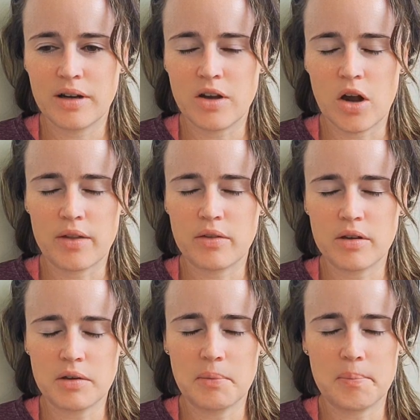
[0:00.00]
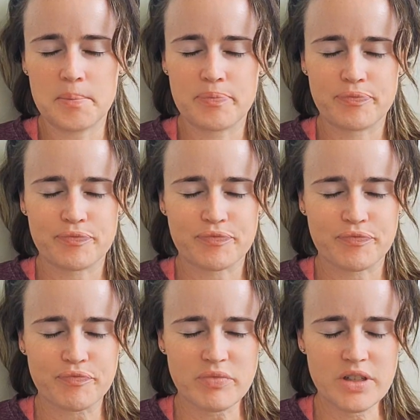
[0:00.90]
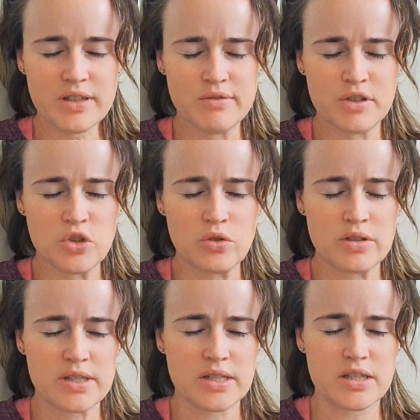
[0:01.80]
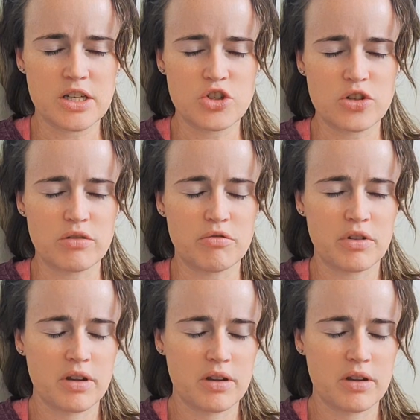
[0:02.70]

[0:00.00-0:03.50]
I got the visual and sensation of